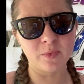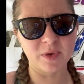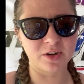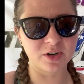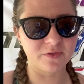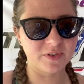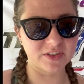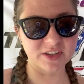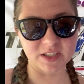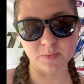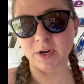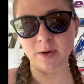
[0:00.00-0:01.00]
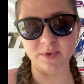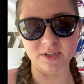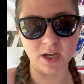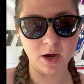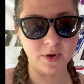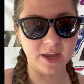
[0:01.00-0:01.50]
We don't know if like the spring was
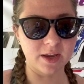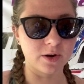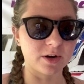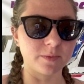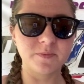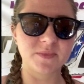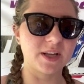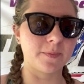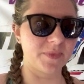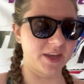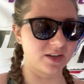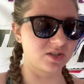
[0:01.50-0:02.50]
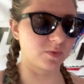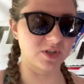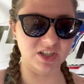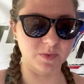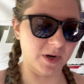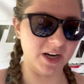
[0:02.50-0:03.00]
going or something, so we
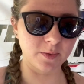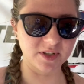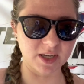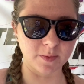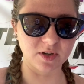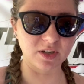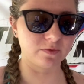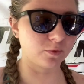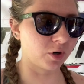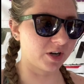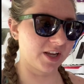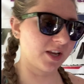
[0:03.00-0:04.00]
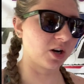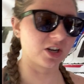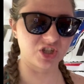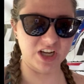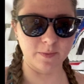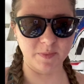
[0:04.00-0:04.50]
just sprayed it with WD-40 and our
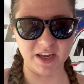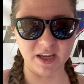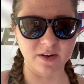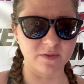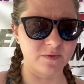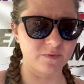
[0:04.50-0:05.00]
Champion